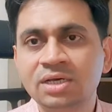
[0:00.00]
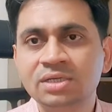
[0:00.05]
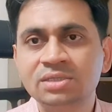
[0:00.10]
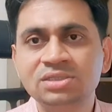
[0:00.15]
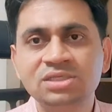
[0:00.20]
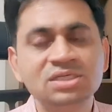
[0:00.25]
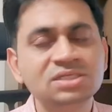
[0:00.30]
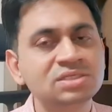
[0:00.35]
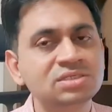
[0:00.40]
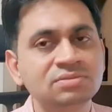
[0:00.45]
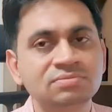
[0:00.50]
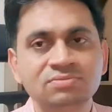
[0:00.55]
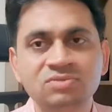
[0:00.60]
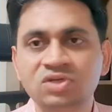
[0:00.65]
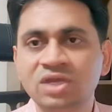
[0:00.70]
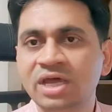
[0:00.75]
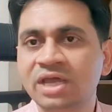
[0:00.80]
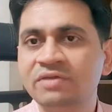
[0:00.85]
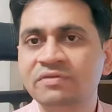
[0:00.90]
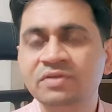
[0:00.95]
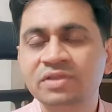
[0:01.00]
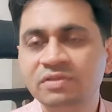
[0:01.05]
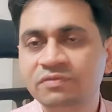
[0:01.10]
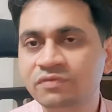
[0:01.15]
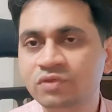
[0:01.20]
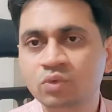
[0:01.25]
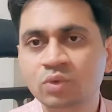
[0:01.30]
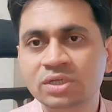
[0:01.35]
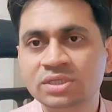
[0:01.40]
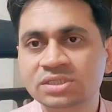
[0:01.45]
Just try with a
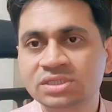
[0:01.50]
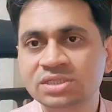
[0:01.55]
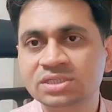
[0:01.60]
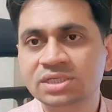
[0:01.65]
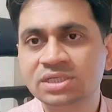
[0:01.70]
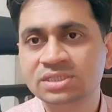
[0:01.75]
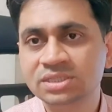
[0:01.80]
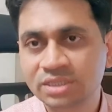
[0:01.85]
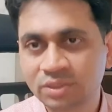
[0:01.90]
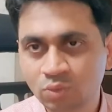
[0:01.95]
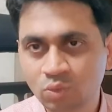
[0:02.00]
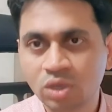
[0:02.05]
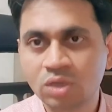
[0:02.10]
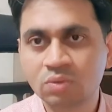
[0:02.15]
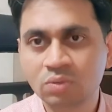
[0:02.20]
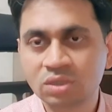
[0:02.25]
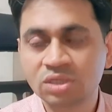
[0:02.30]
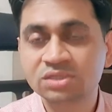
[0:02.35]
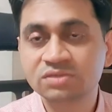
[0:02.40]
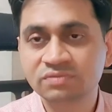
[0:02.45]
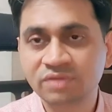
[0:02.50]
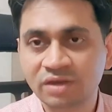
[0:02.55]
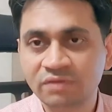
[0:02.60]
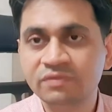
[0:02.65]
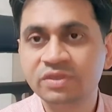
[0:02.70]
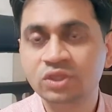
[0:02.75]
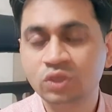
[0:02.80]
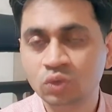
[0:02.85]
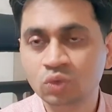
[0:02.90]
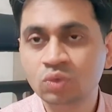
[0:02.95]
few essays and see what works well
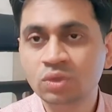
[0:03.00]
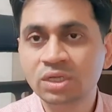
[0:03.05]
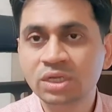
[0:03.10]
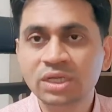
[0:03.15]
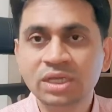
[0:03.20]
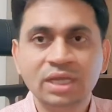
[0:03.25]
with you